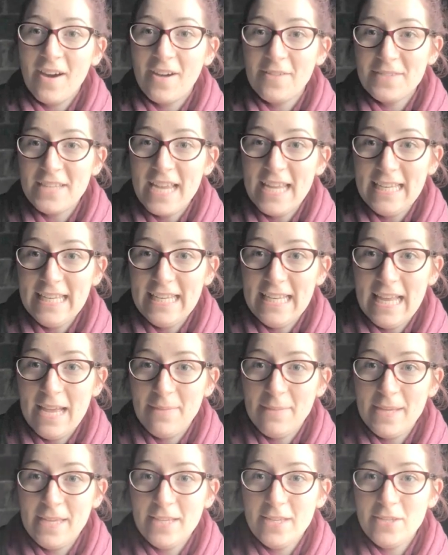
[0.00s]
After any
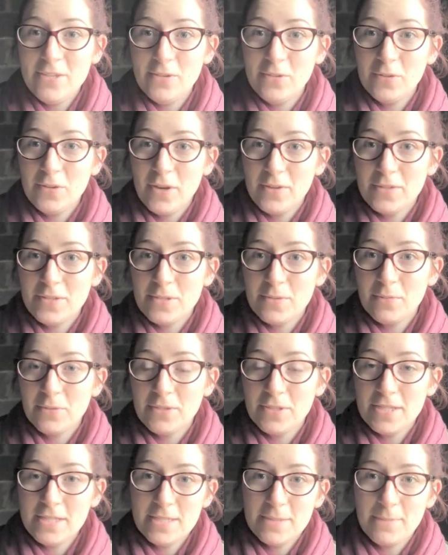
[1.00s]
lambing, you're going to
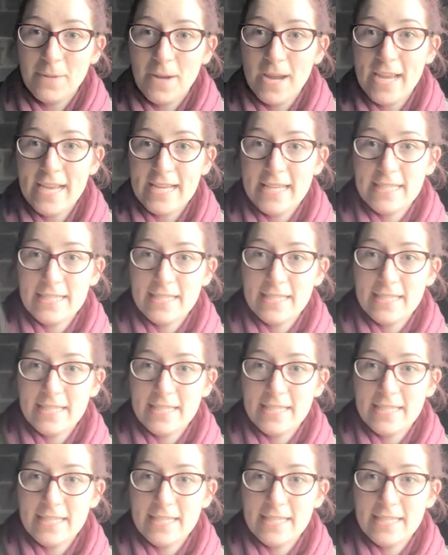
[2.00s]
want to spray